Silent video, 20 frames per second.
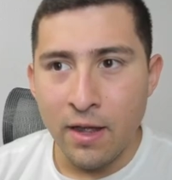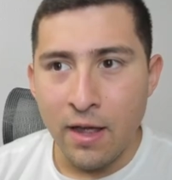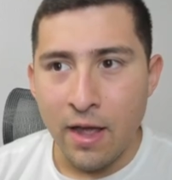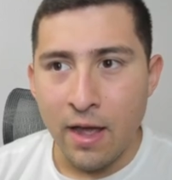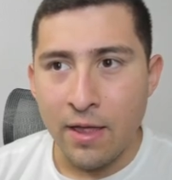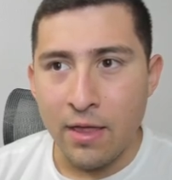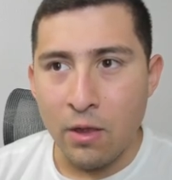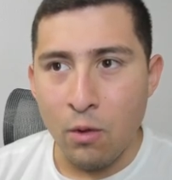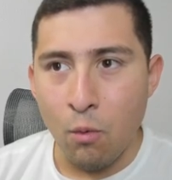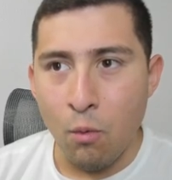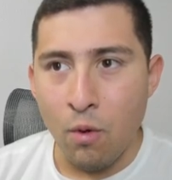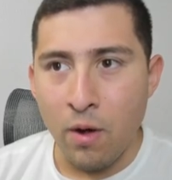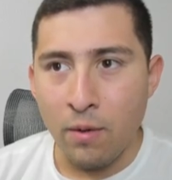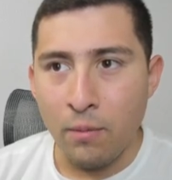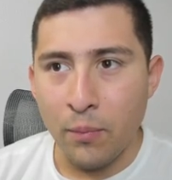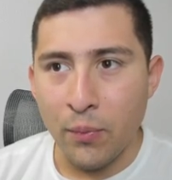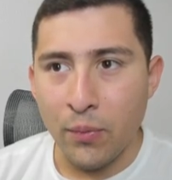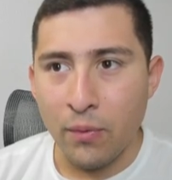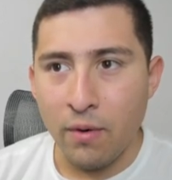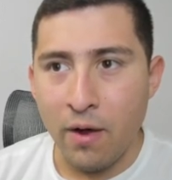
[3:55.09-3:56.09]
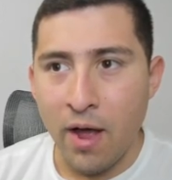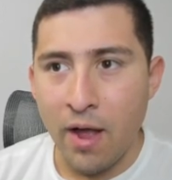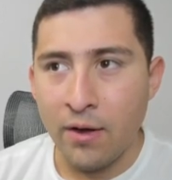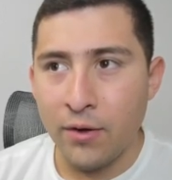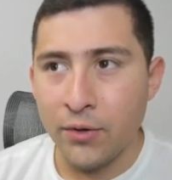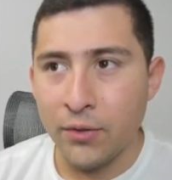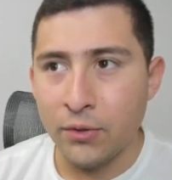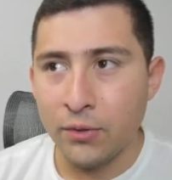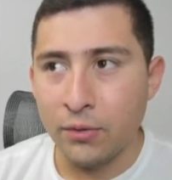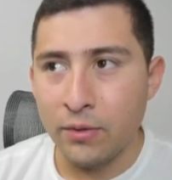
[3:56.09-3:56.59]
And the one
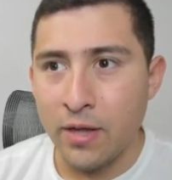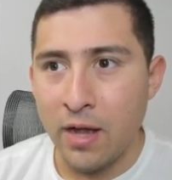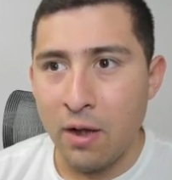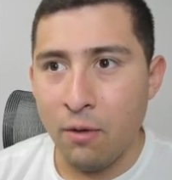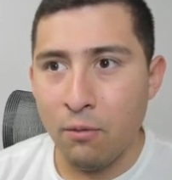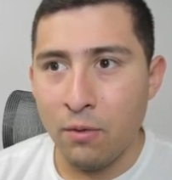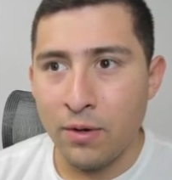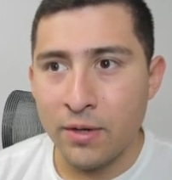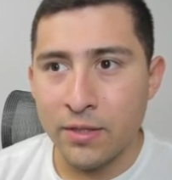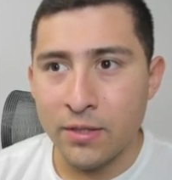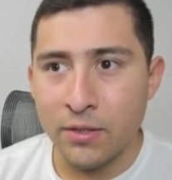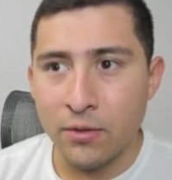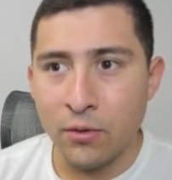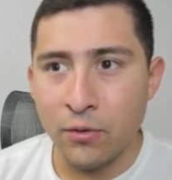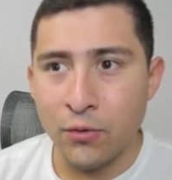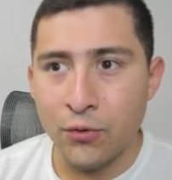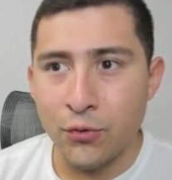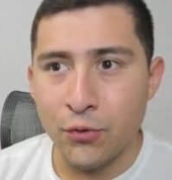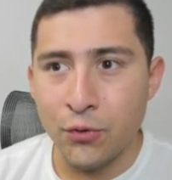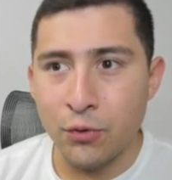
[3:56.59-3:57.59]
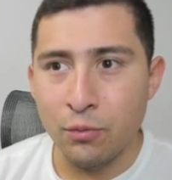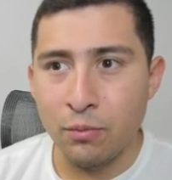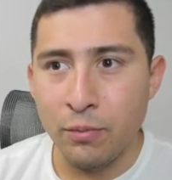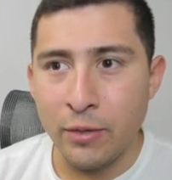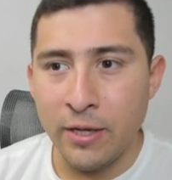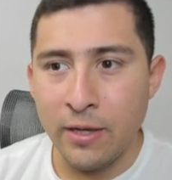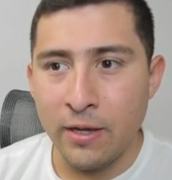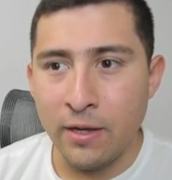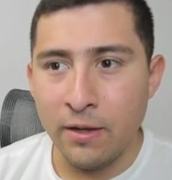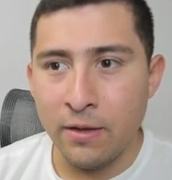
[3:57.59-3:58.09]
prior to that one, it's going to
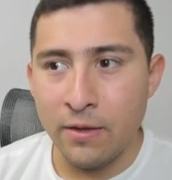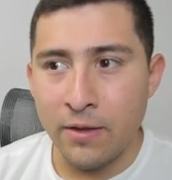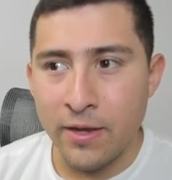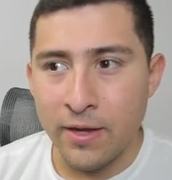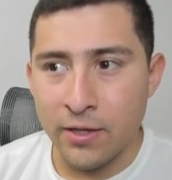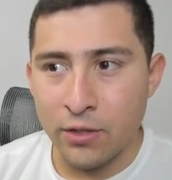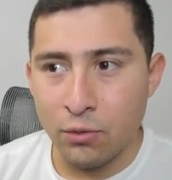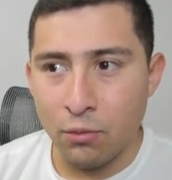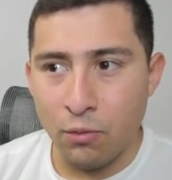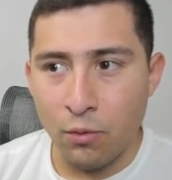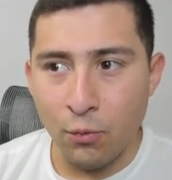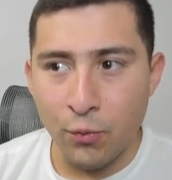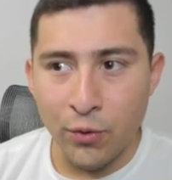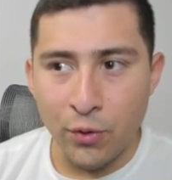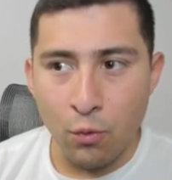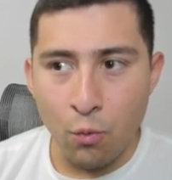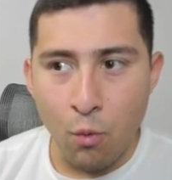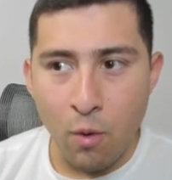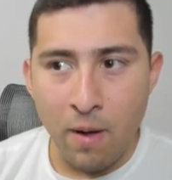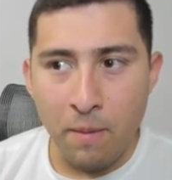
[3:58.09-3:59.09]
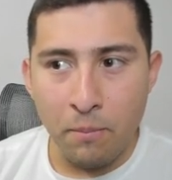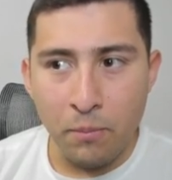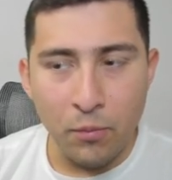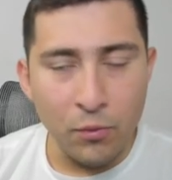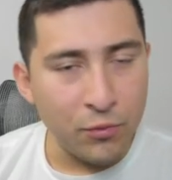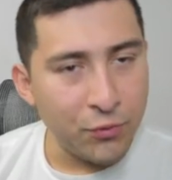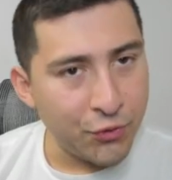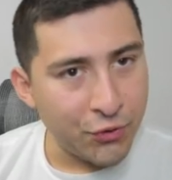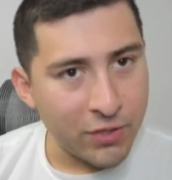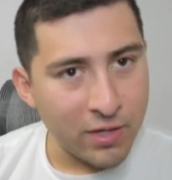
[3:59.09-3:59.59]
be this one with
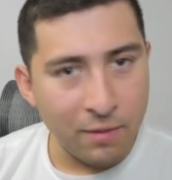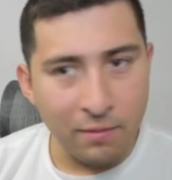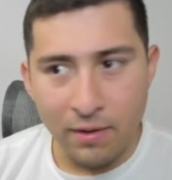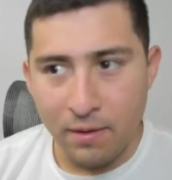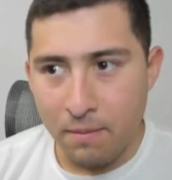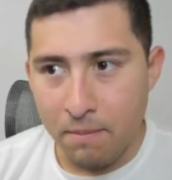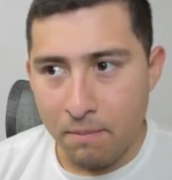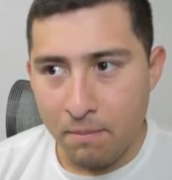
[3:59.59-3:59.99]
1.7